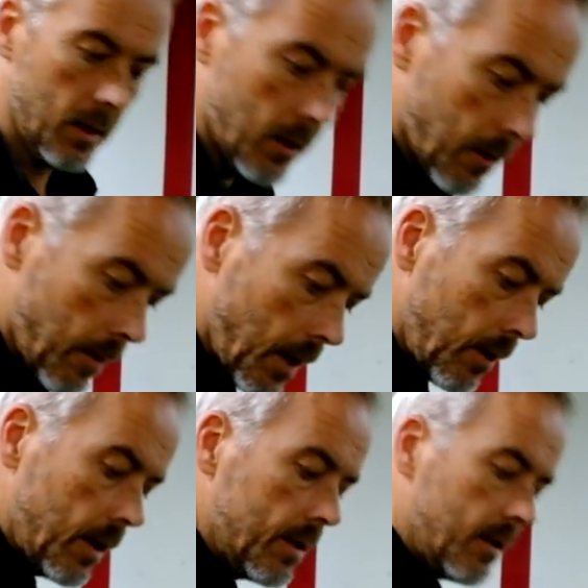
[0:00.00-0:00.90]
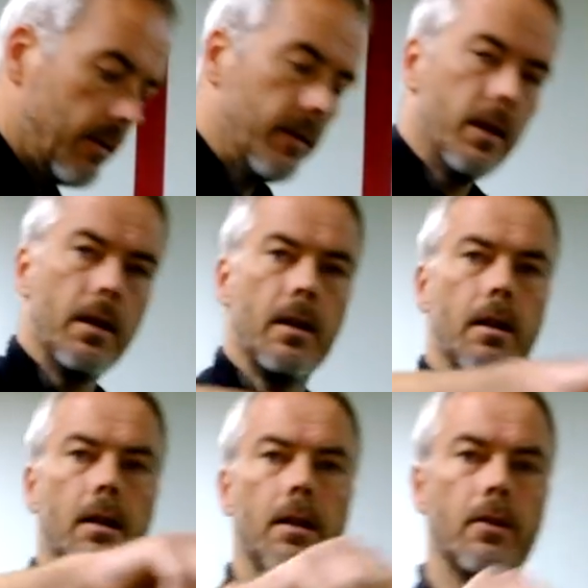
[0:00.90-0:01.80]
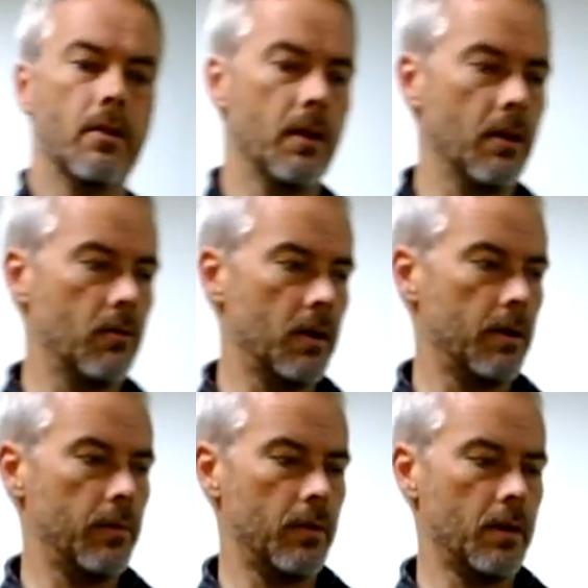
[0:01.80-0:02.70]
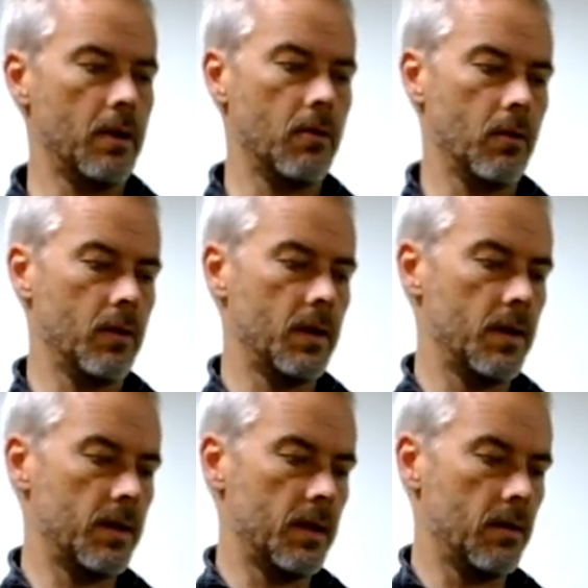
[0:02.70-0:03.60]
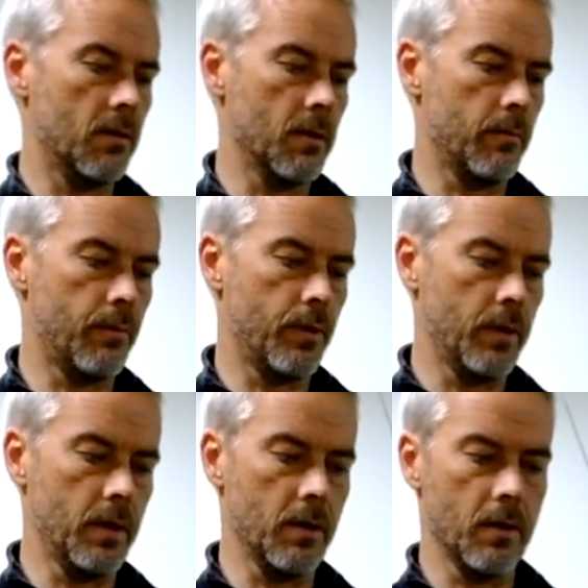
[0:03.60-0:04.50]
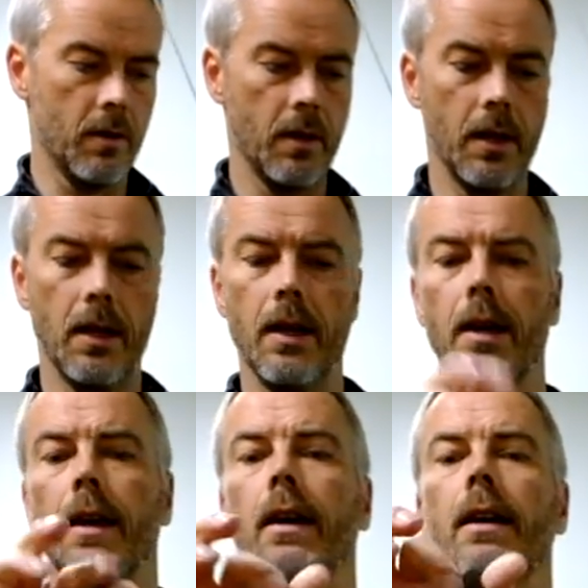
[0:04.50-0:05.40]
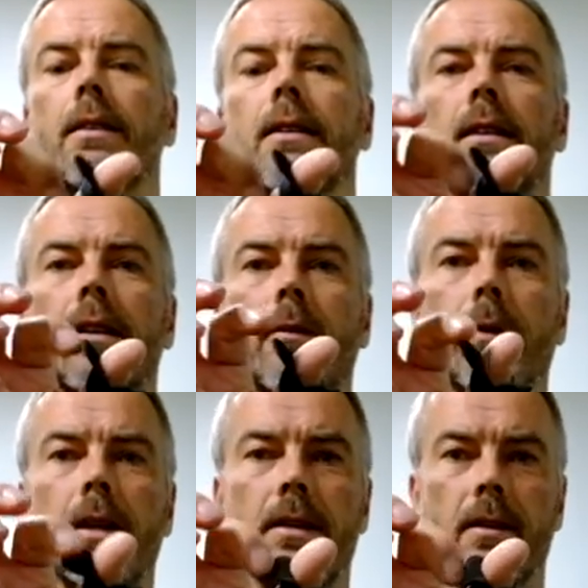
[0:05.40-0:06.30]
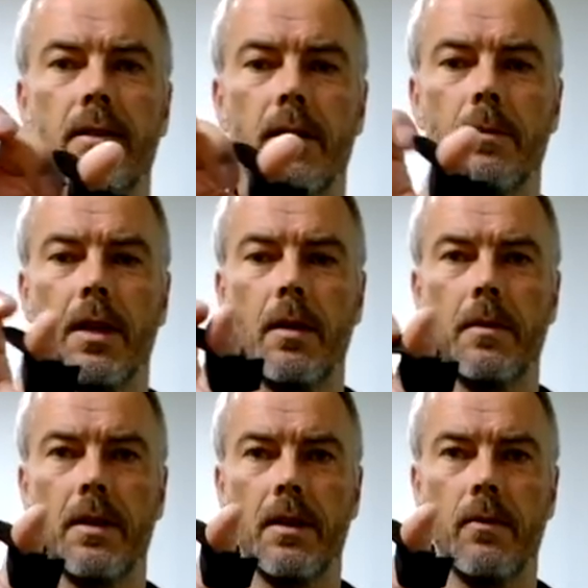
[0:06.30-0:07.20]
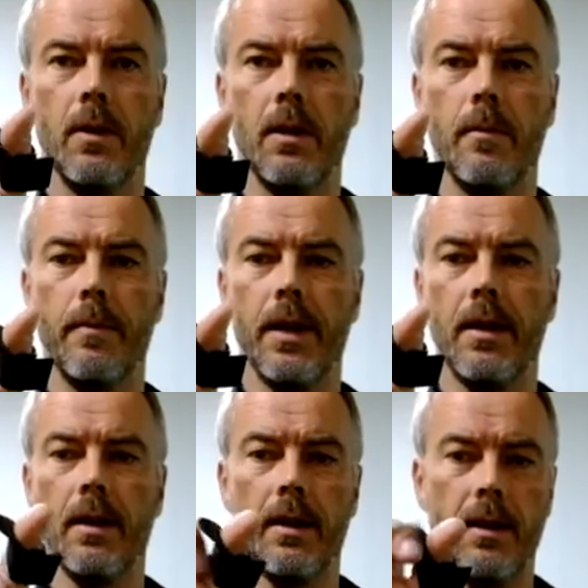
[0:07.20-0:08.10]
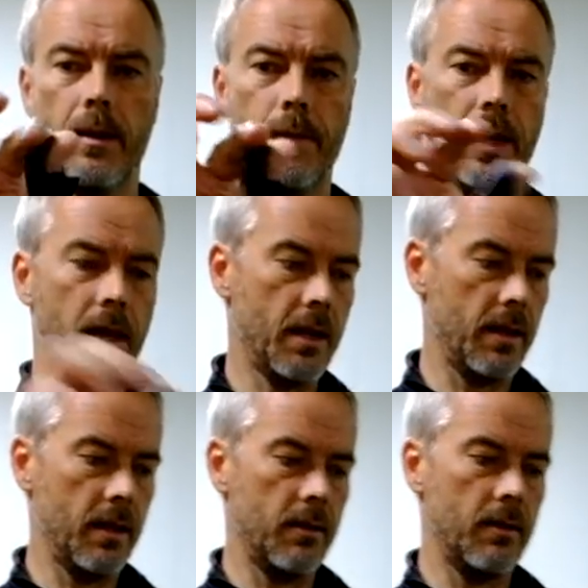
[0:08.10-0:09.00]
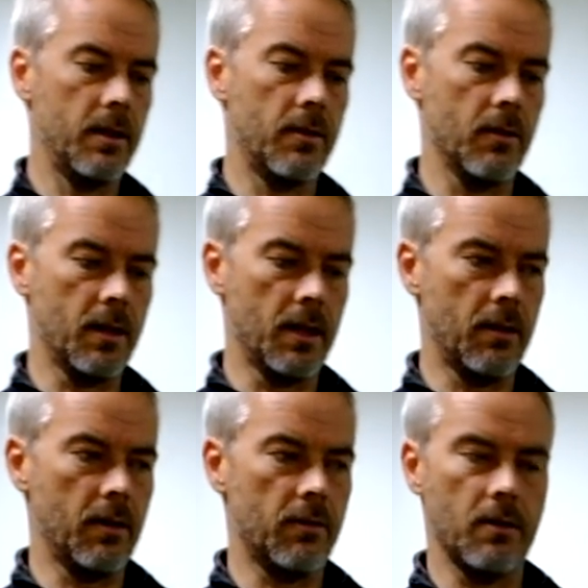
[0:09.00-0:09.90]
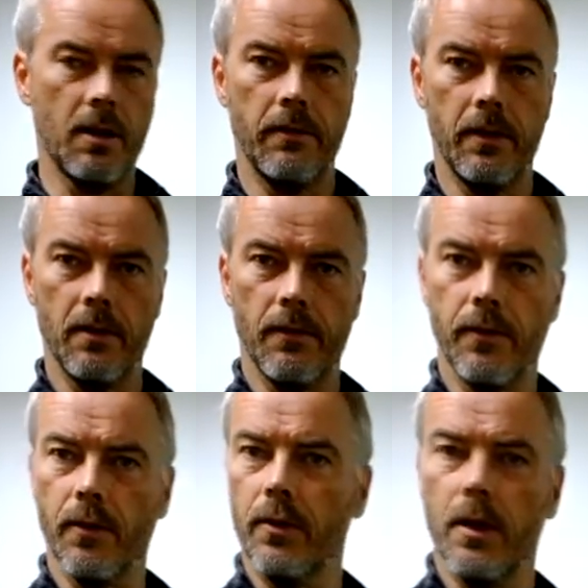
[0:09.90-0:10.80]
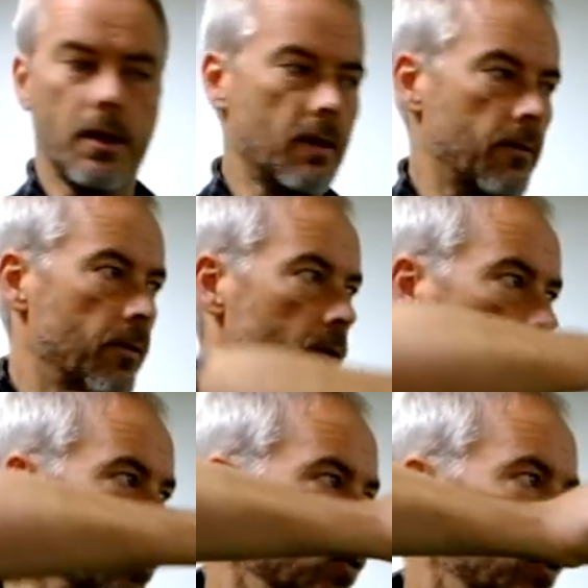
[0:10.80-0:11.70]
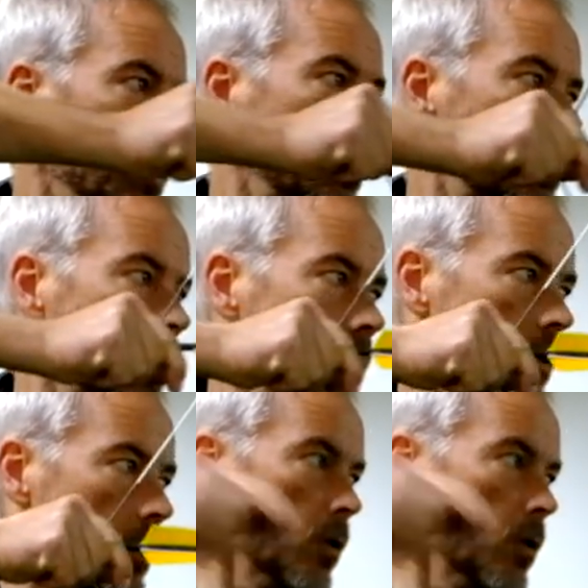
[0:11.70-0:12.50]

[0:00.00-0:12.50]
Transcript: So how does it feel? You can grab your arrow easy, you can put it on. It's a little weak, so sometimes it will bend a little back, and then you need to care that you have it in front again for shooting. So